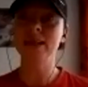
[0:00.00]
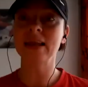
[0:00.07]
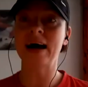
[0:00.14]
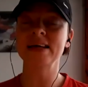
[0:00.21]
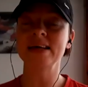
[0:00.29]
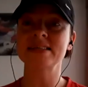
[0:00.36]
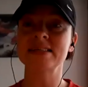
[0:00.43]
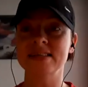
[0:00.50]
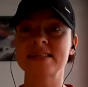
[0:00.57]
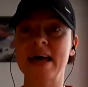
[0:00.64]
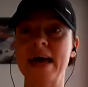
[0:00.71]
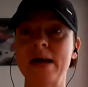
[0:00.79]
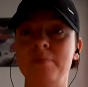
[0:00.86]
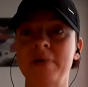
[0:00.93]
is the
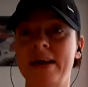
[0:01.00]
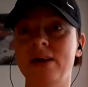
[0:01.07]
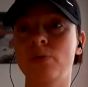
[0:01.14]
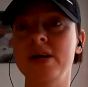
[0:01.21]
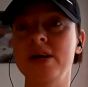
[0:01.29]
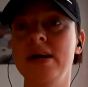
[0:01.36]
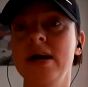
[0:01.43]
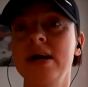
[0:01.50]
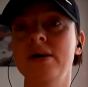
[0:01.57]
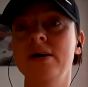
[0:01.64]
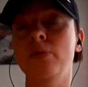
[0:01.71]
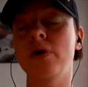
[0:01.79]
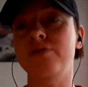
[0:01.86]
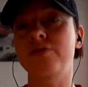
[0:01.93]
same. Like
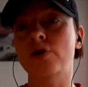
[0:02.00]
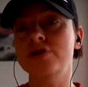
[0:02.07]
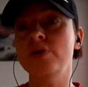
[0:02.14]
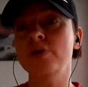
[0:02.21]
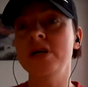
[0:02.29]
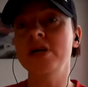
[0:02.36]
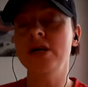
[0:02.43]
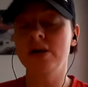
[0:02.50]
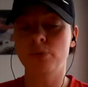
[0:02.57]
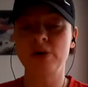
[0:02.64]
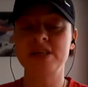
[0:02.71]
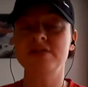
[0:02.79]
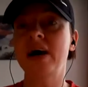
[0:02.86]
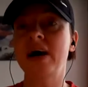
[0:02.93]
of course, we
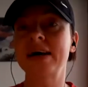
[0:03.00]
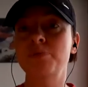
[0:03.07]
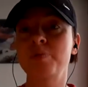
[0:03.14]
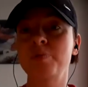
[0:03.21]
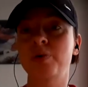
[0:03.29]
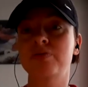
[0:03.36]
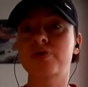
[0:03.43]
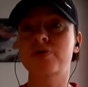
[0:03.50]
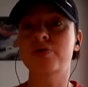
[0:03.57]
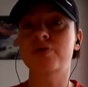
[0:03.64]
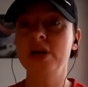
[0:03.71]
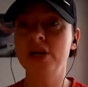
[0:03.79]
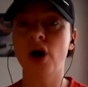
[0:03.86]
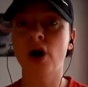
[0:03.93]
divide the people for
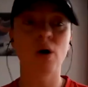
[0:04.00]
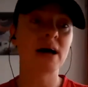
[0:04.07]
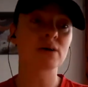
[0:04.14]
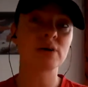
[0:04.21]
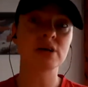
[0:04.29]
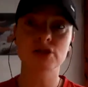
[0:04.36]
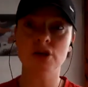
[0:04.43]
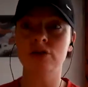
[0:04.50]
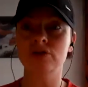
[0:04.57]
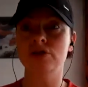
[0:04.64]
we know and we don't